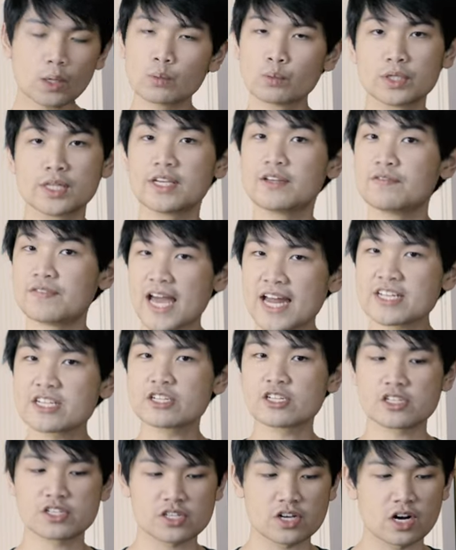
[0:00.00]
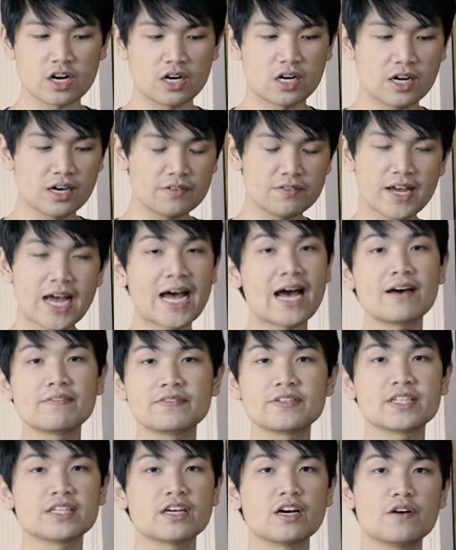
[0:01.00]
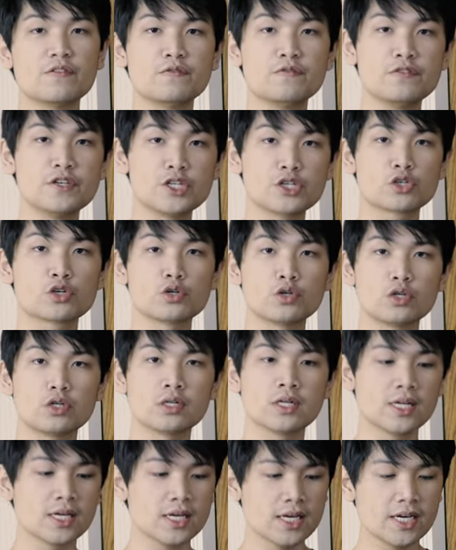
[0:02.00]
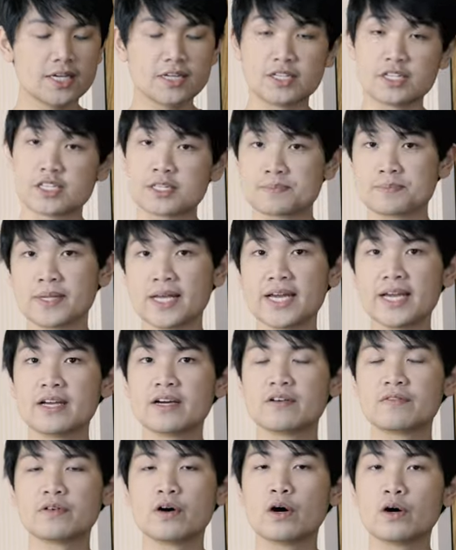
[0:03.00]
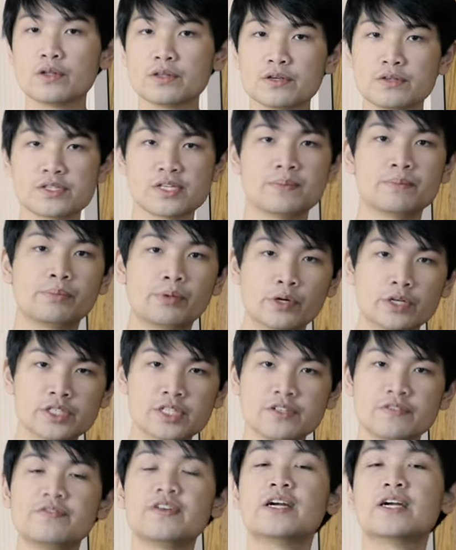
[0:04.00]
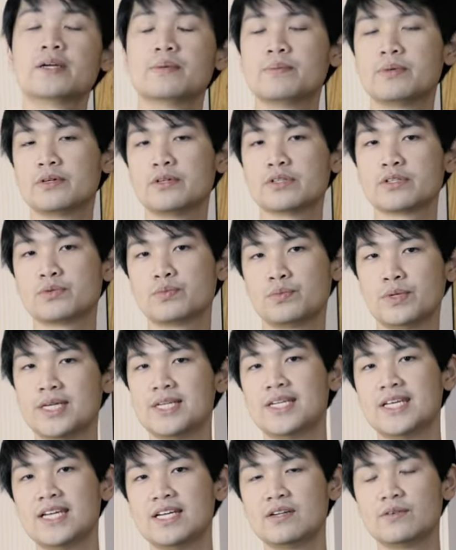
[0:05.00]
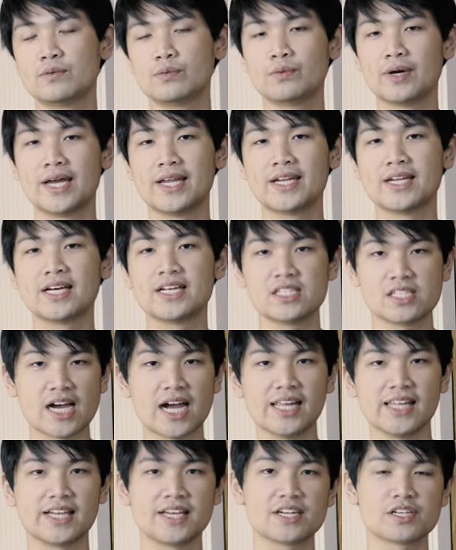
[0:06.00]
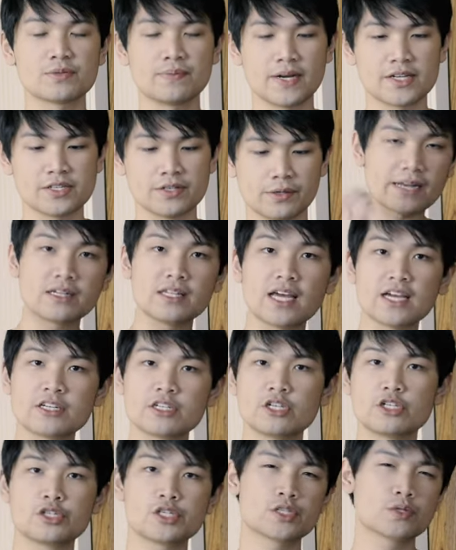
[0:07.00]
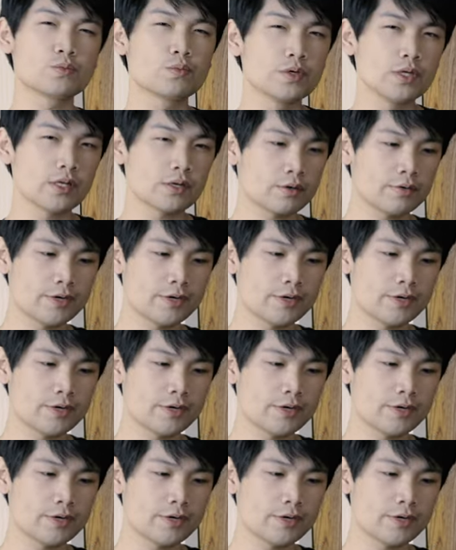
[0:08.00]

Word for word: what the advantages are of having a visual display of all those important variables we need when dialing an espresso. I'd like to just real